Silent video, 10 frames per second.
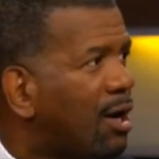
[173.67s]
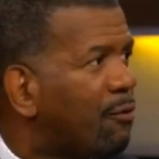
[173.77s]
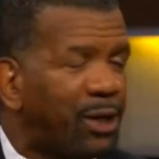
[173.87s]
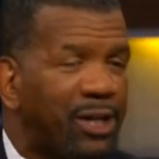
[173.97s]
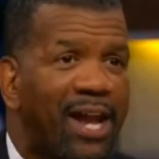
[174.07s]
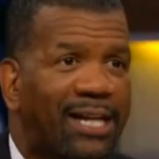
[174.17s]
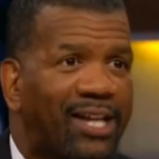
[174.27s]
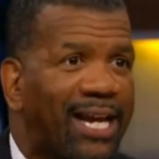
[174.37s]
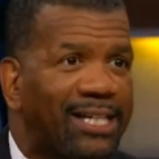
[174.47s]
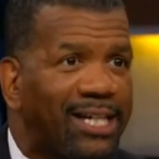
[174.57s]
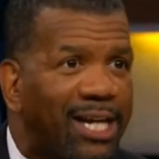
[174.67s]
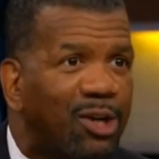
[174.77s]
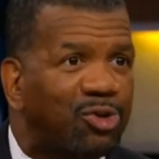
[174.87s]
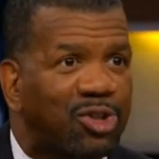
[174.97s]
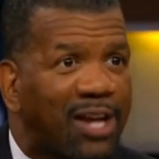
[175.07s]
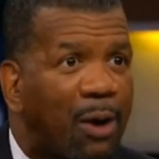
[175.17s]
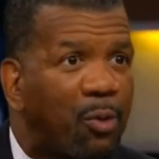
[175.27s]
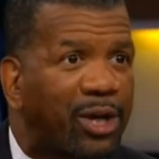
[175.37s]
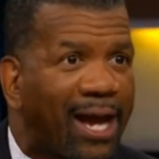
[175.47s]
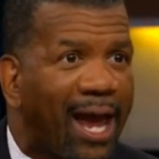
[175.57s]
for the next 8 years? Is that what
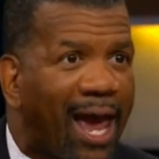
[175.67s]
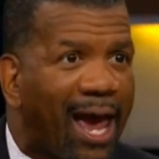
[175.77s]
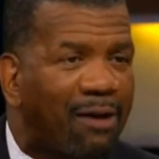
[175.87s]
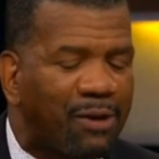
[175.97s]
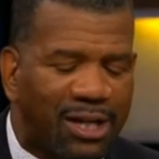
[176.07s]
we got to have?